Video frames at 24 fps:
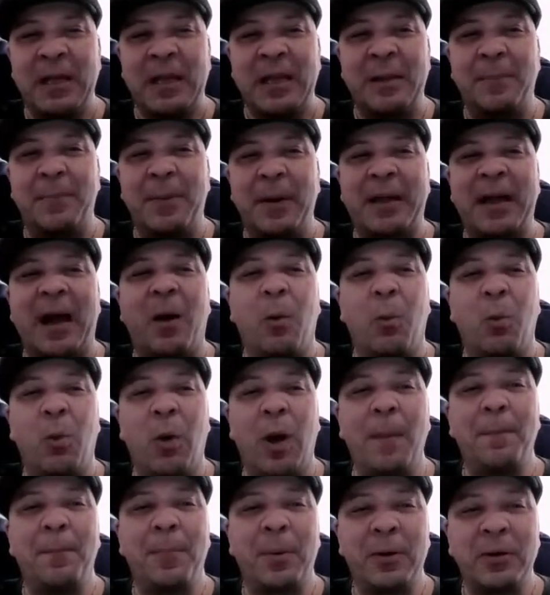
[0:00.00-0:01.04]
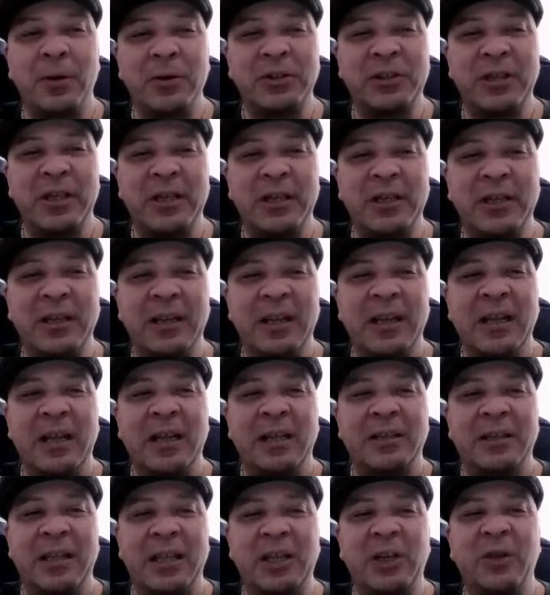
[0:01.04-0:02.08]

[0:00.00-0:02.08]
and pick out one person that